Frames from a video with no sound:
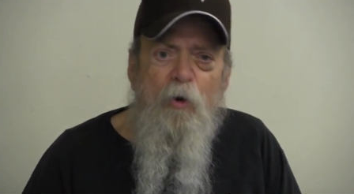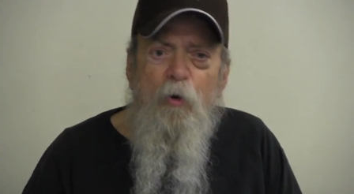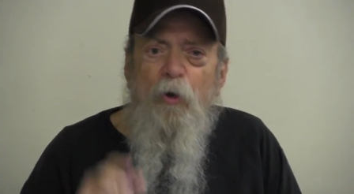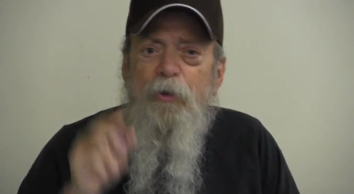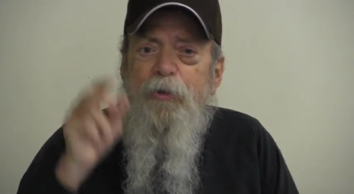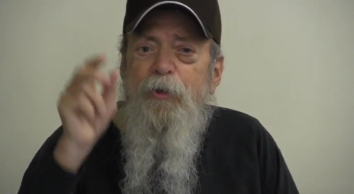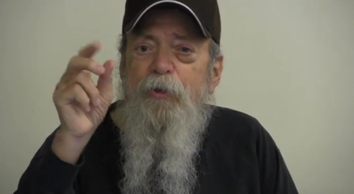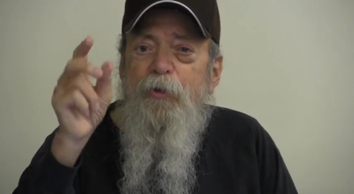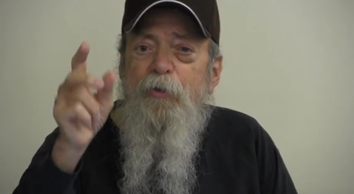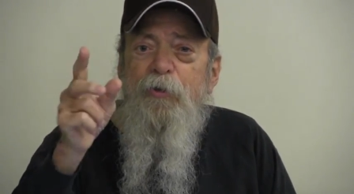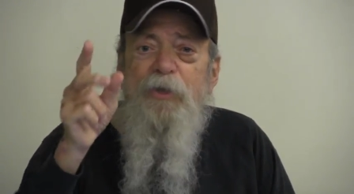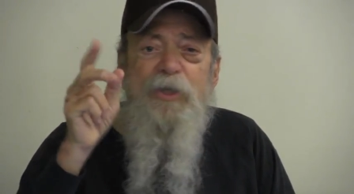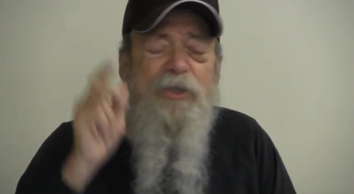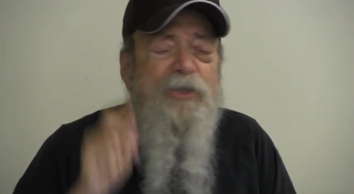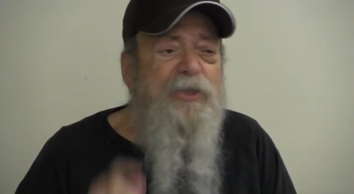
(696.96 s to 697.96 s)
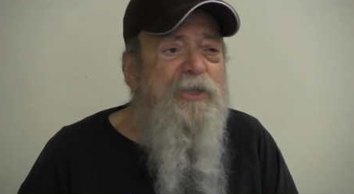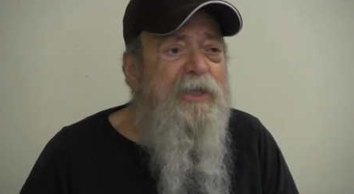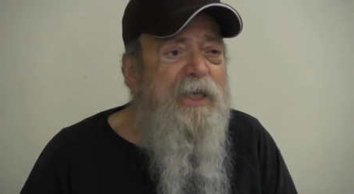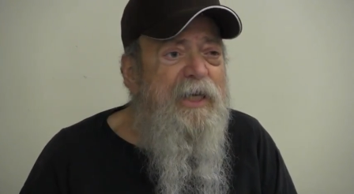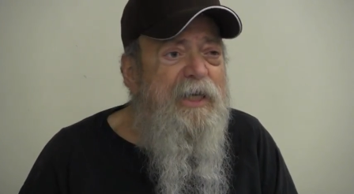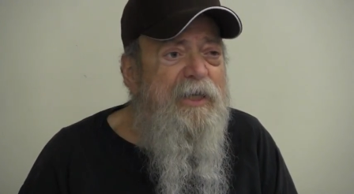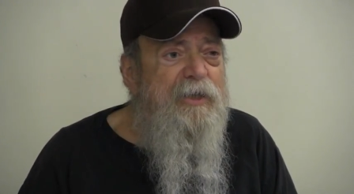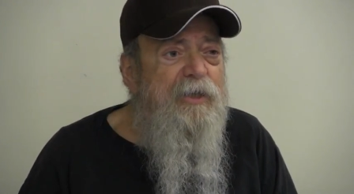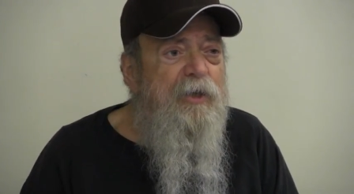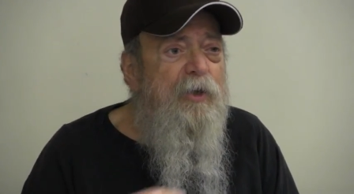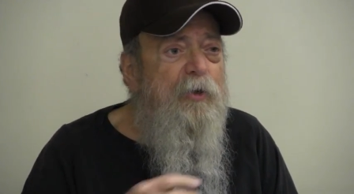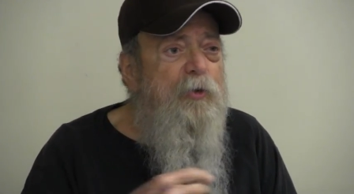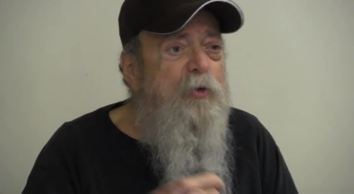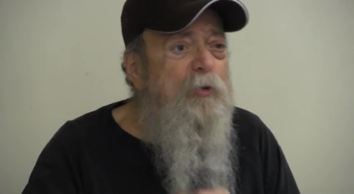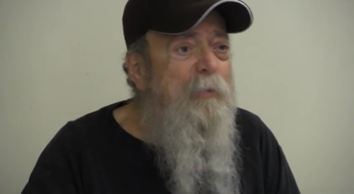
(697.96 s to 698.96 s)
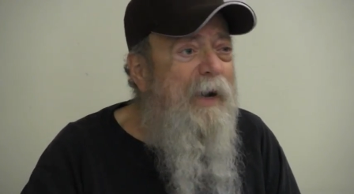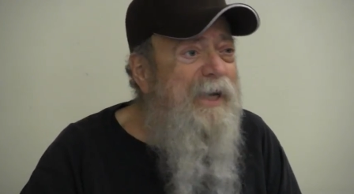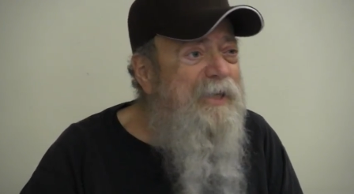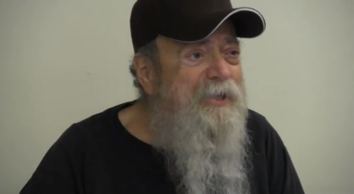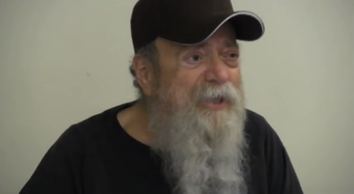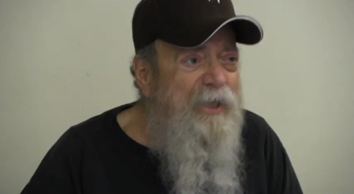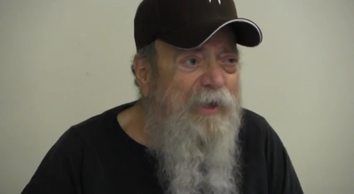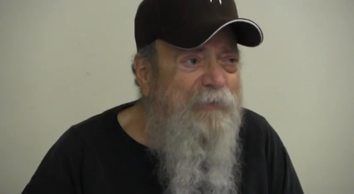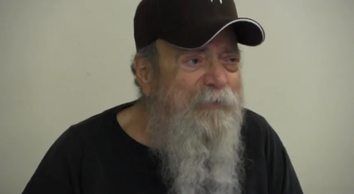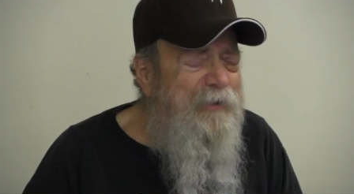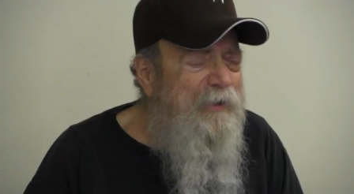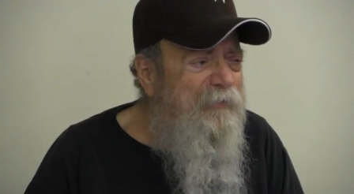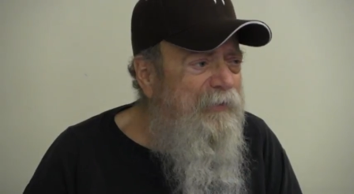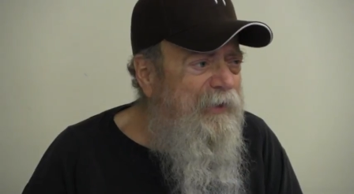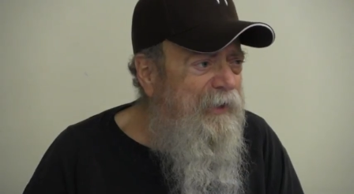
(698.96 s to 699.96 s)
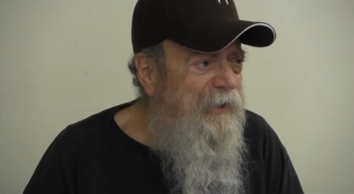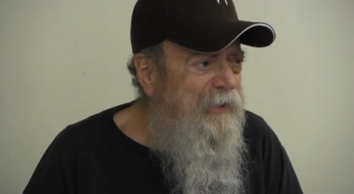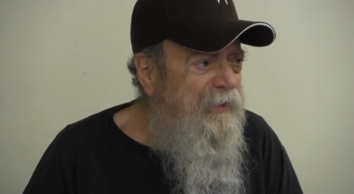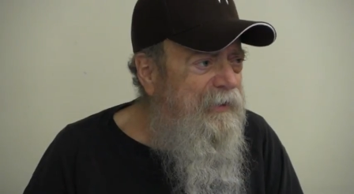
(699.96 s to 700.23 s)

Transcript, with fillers: or to do this deed to myself even?